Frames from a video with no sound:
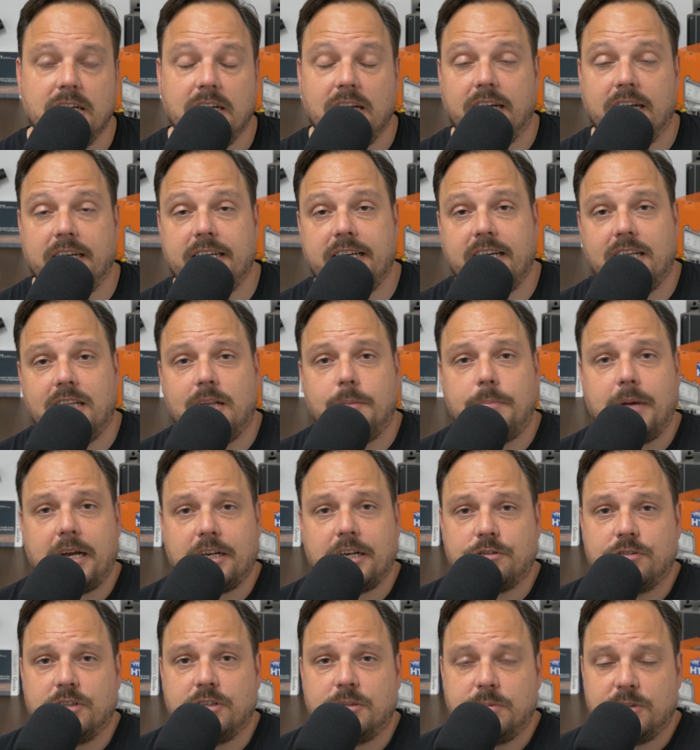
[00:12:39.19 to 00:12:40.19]
And again, the
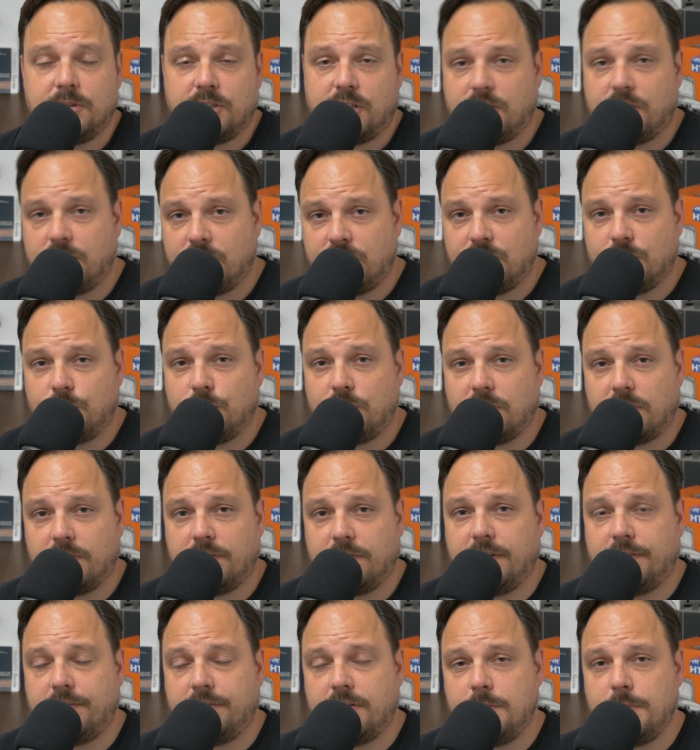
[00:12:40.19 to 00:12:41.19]
battery's positioned two hundred
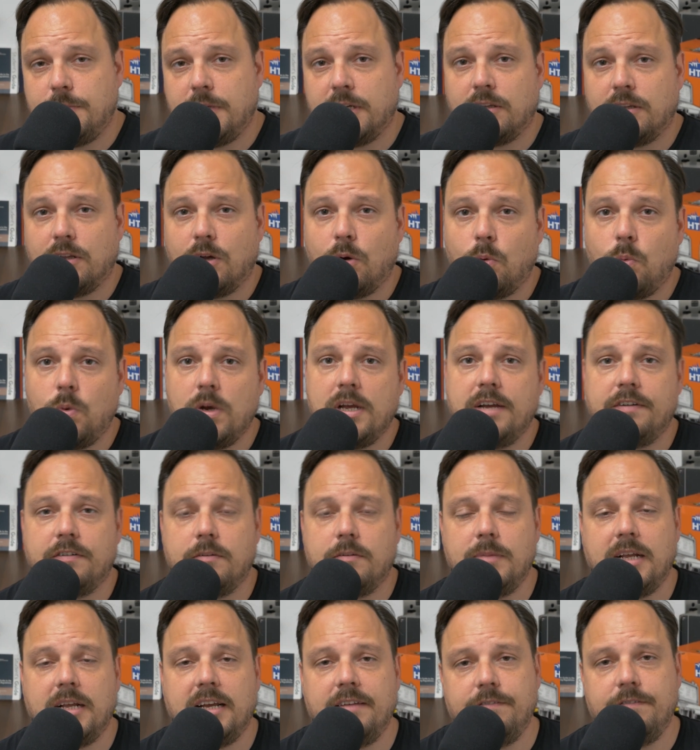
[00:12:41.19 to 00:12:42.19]
fifty mil away
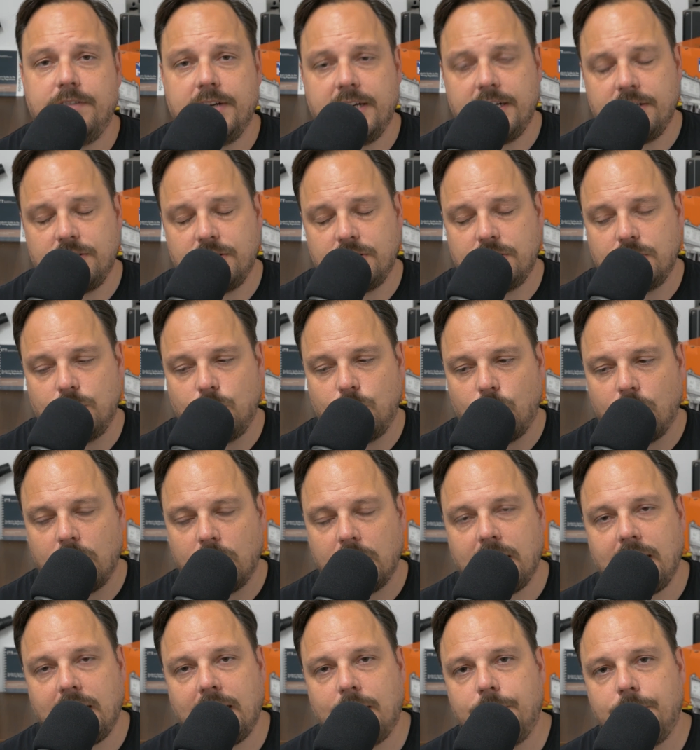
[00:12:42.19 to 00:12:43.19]
from that inverter, so we're
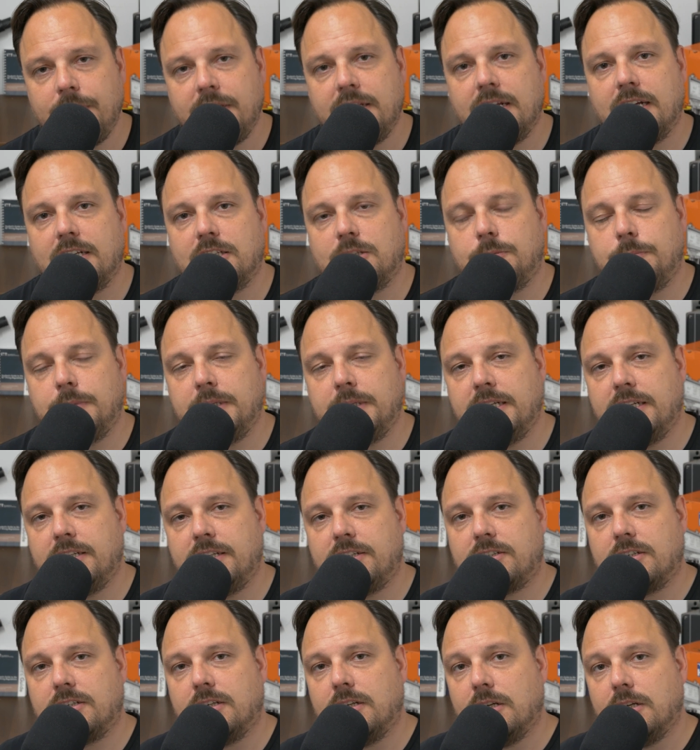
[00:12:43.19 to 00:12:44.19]
allowing that
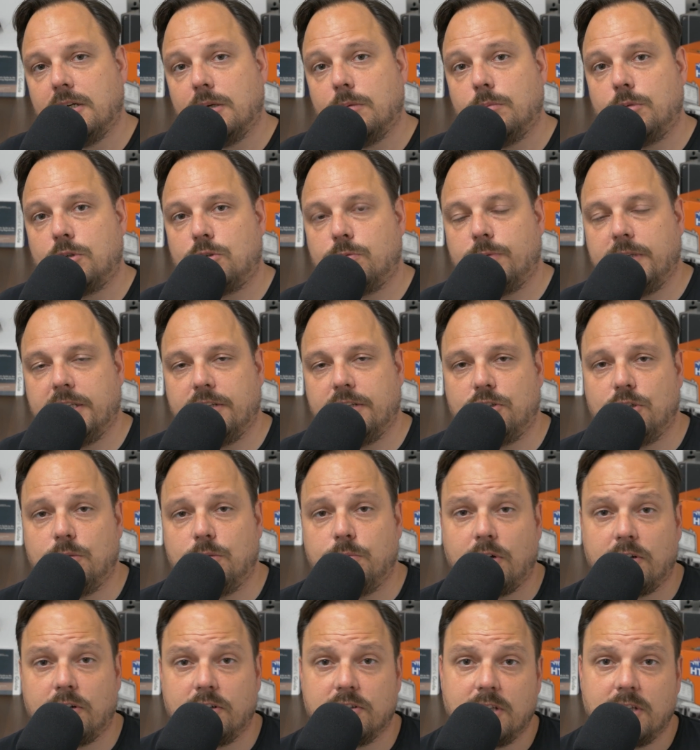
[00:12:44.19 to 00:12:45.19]
space between the two
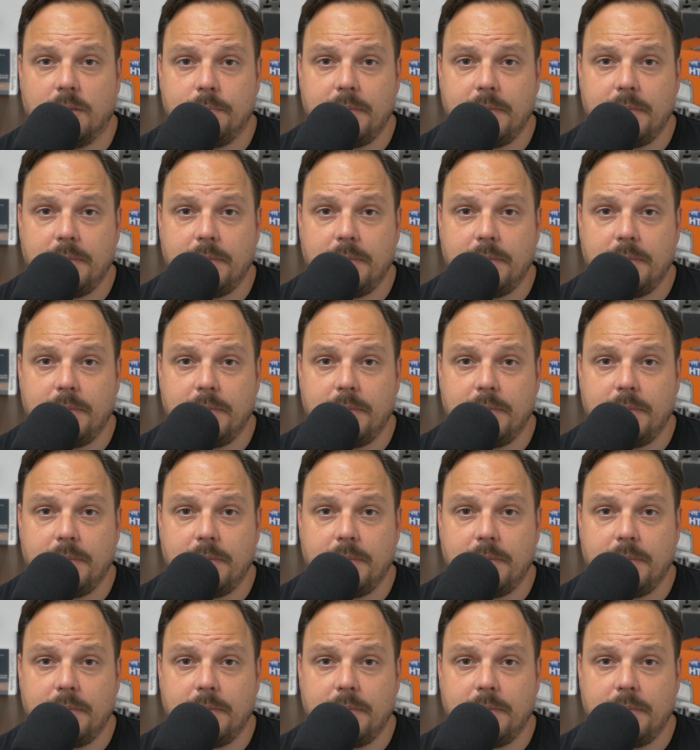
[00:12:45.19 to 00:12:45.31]
products.